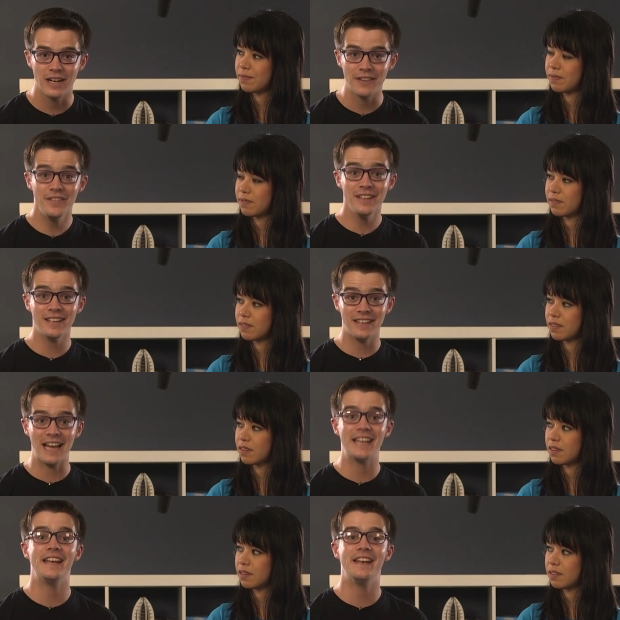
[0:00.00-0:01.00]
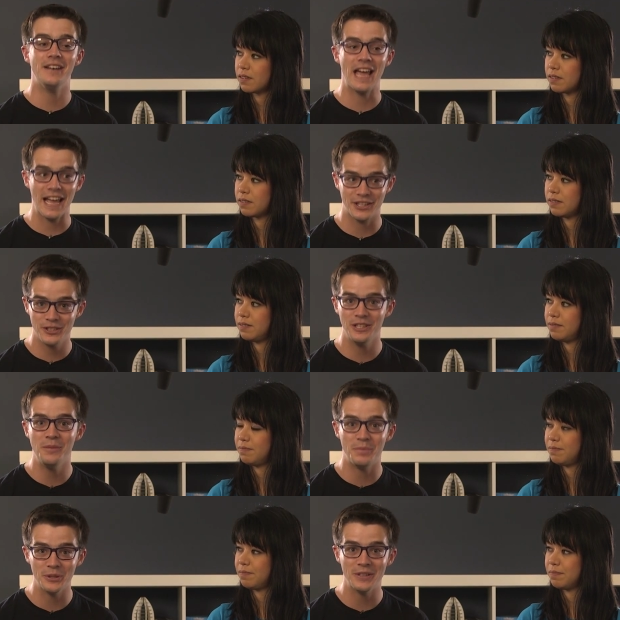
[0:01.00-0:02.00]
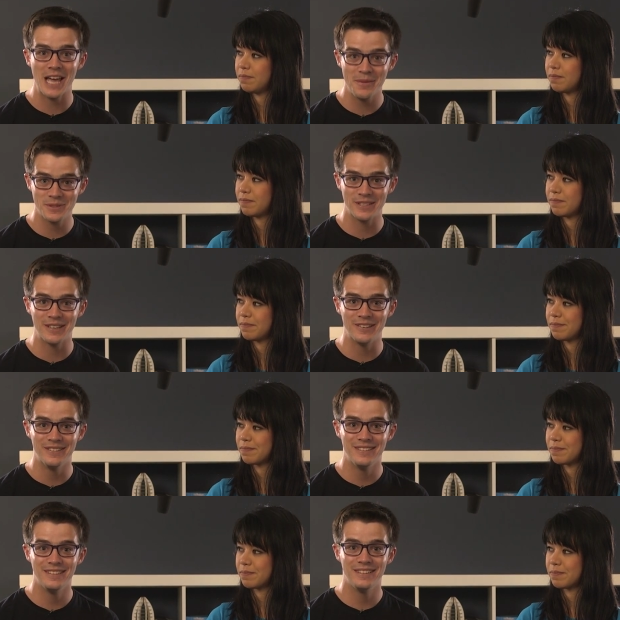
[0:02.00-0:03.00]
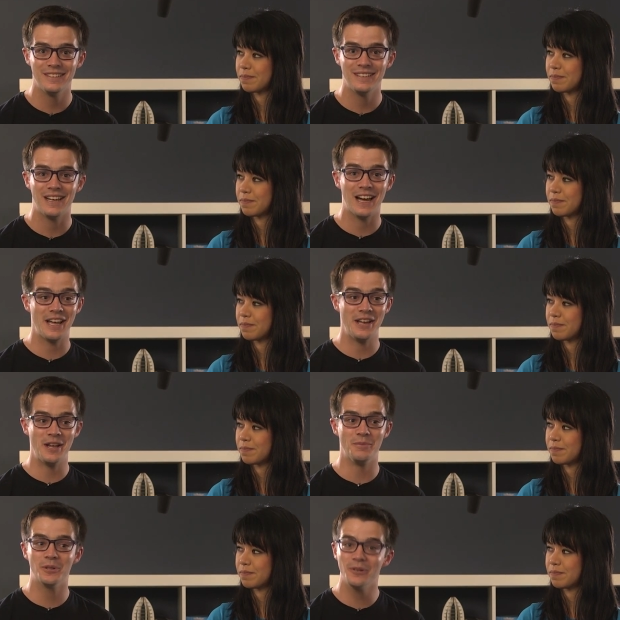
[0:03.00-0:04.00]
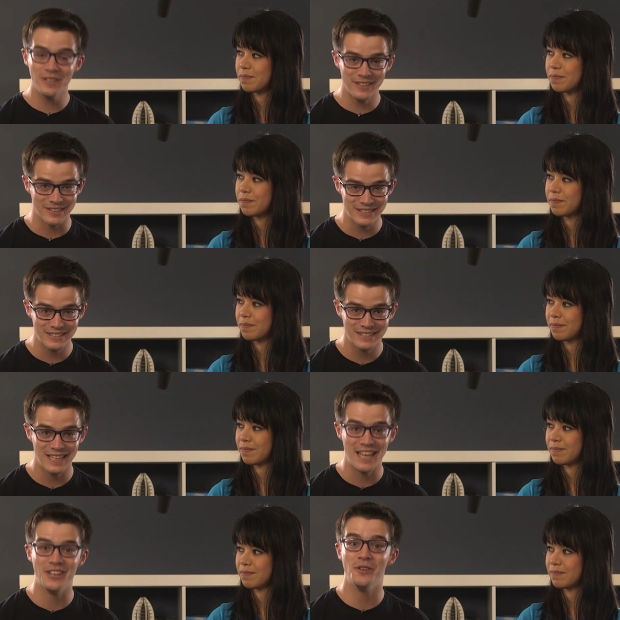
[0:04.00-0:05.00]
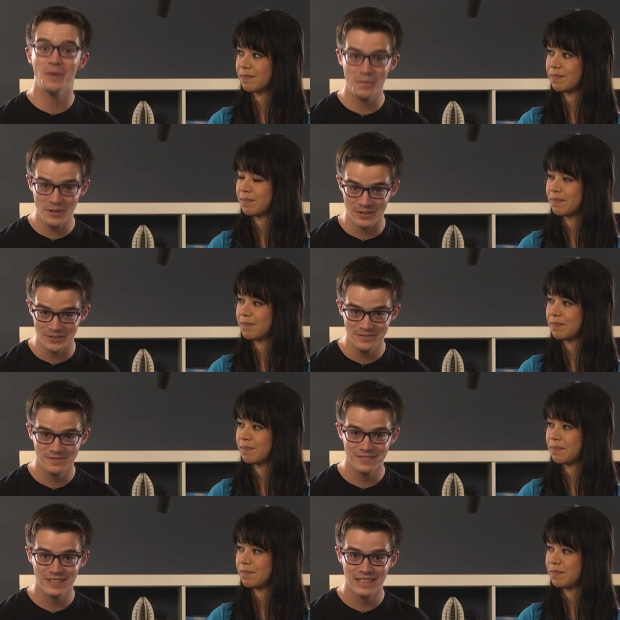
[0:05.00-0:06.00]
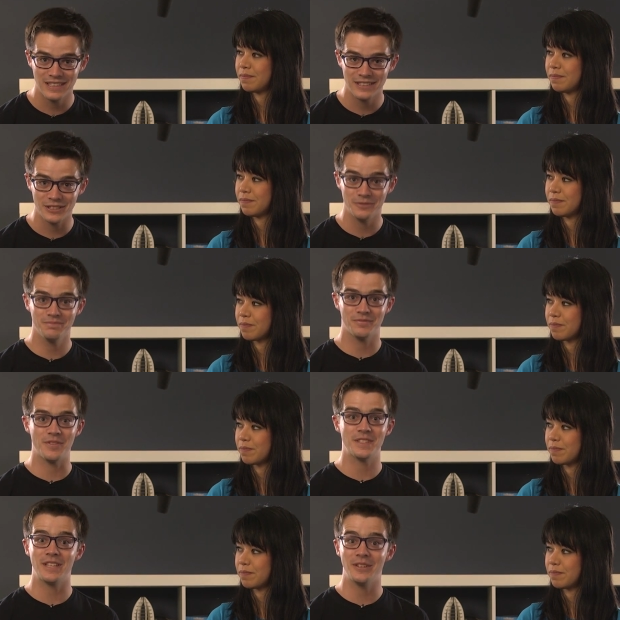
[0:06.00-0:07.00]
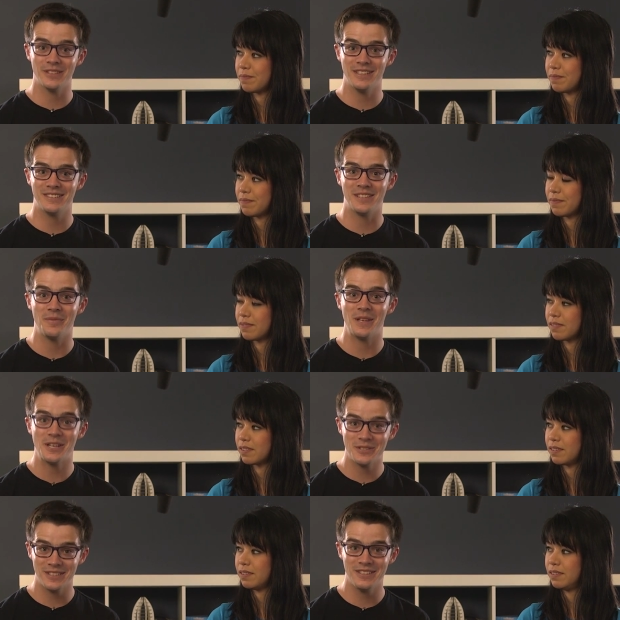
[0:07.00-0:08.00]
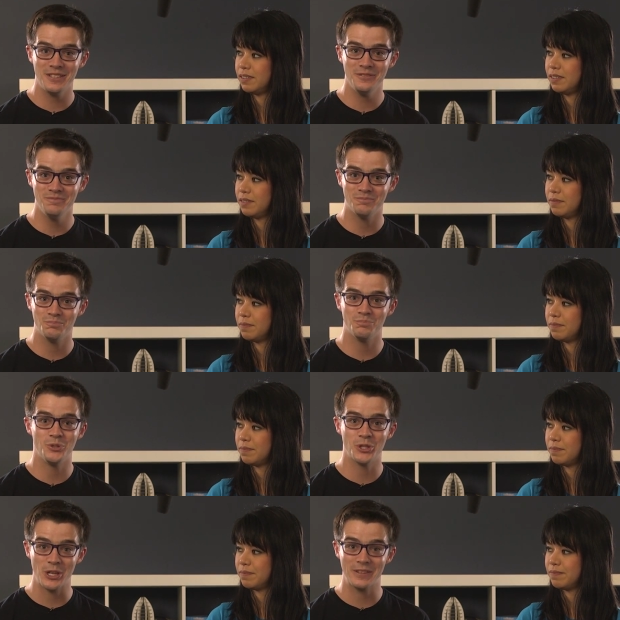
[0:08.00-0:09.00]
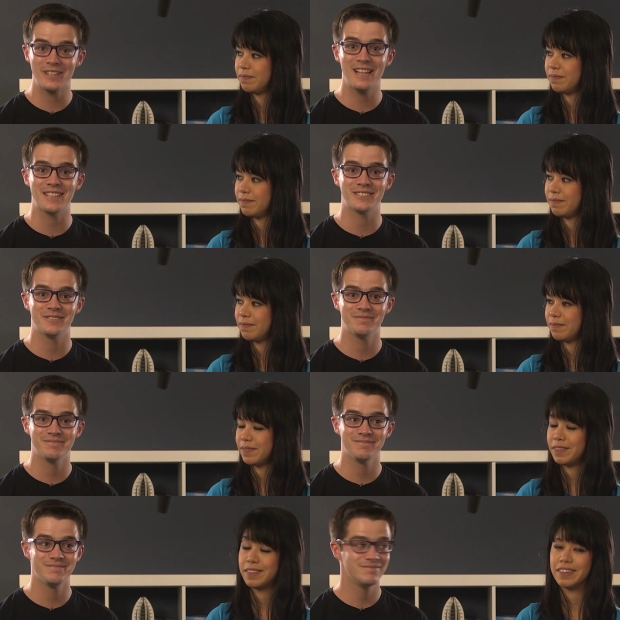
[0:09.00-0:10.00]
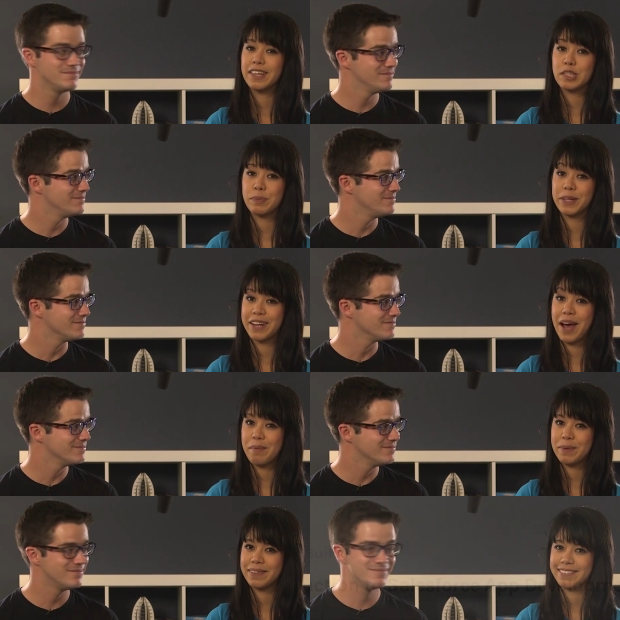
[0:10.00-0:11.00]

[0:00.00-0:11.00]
Speaker 1: I feel like I can actually build apps now. I am totally hooked, and you might be too. So if this sounds like something interesting to you, you should take the class.
Speaker 2: Let's build an app.